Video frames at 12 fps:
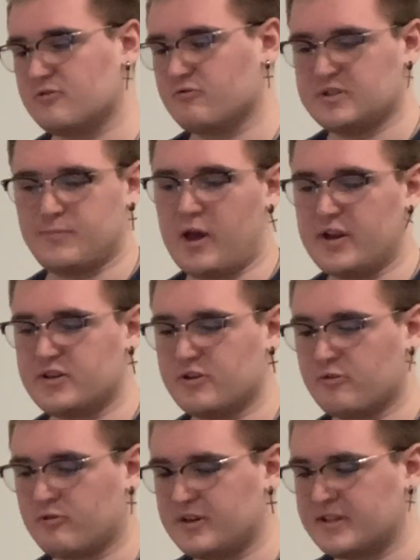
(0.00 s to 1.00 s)
respond to
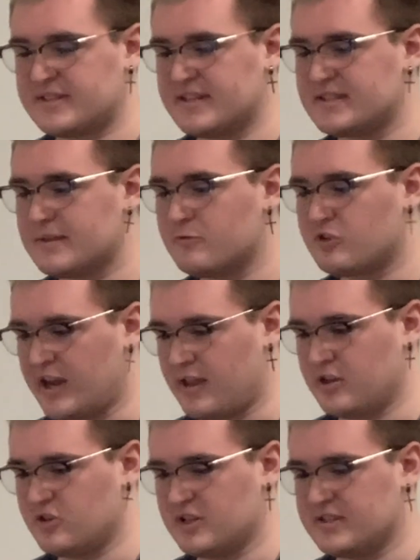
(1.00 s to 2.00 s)
criticism,
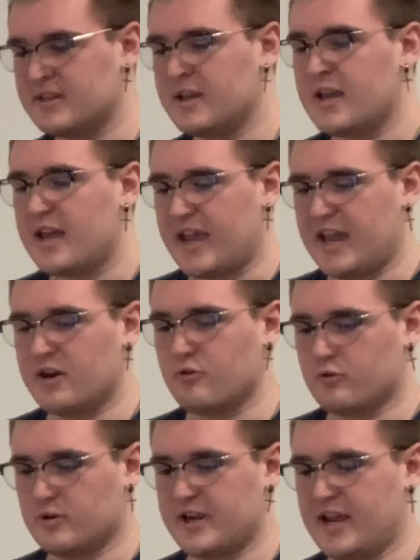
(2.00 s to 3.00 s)
challenges, and
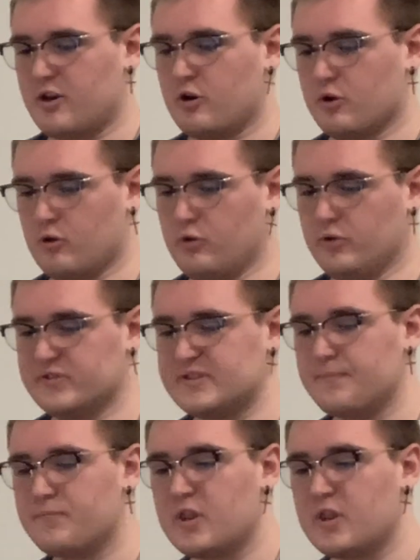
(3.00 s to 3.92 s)
orient our goals.